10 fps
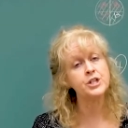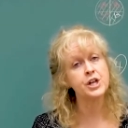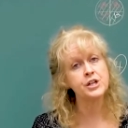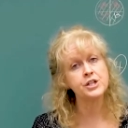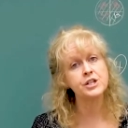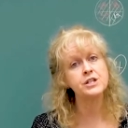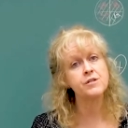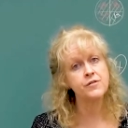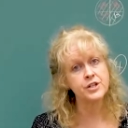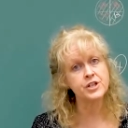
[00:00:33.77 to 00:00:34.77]
we change these
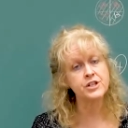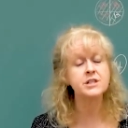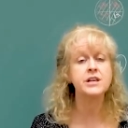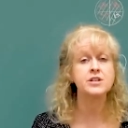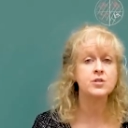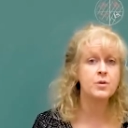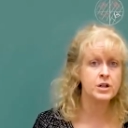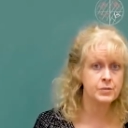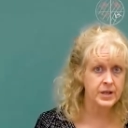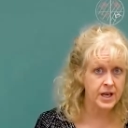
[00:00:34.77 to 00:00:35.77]
divisions into
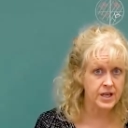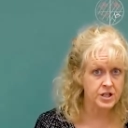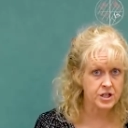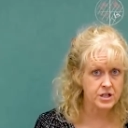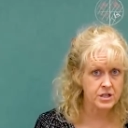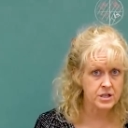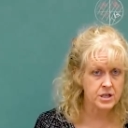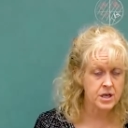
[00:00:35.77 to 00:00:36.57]
multiplications.